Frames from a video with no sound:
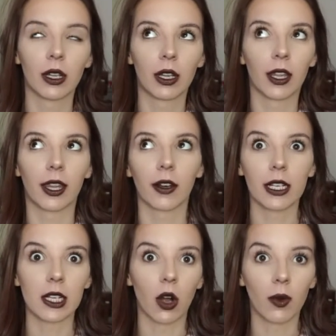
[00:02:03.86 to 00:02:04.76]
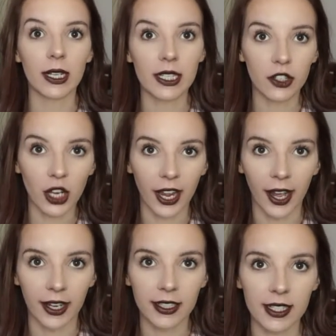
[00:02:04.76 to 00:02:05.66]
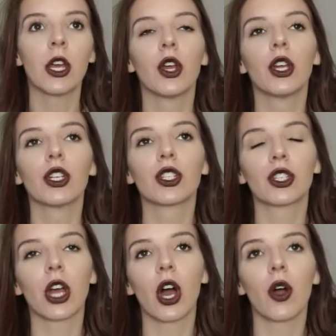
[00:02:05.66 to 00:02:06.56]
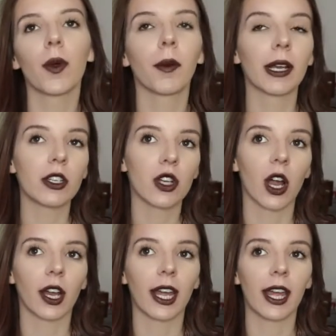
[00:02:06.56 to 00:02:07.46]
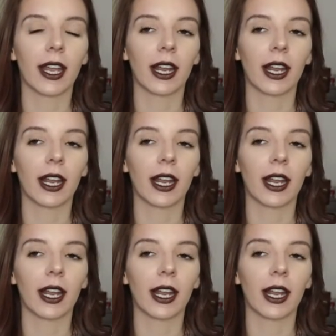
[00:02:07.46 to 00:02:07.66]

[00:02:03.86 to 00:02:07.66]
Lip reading: there is always a chance. So we were in Target,